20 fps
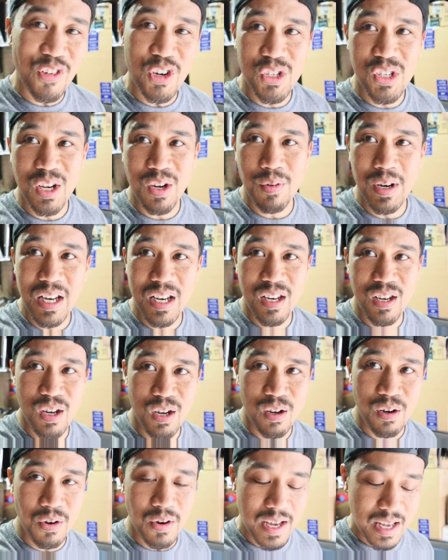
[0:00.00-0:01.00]
first thing we need to
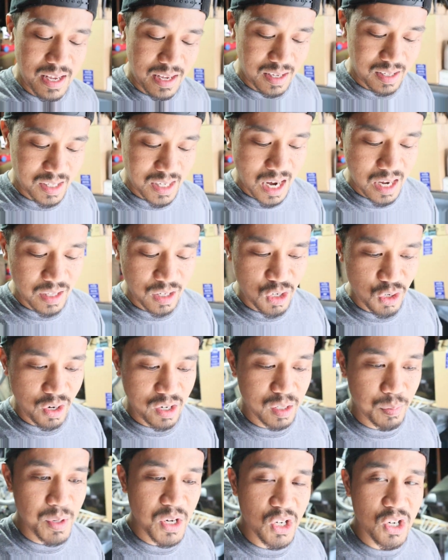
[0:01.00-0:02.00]
do is take the
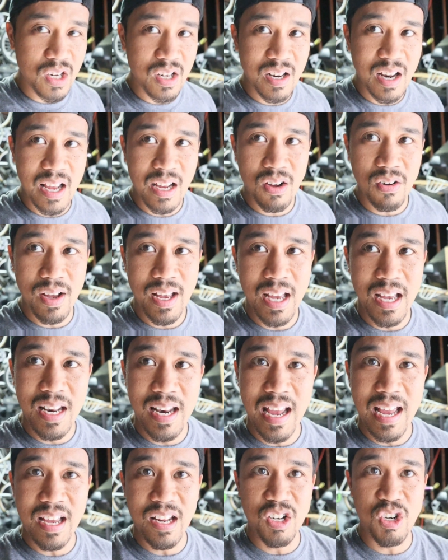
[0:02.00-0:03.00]
transmission and go ahead
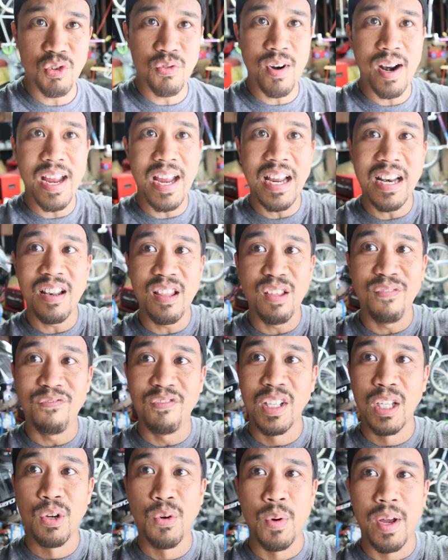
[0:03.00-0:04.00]
and drain the
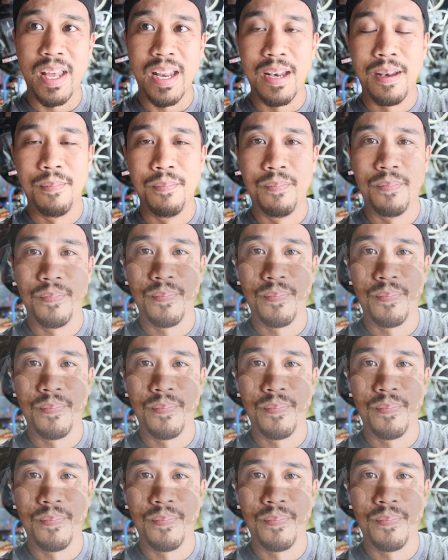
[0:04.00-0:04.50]
fluid.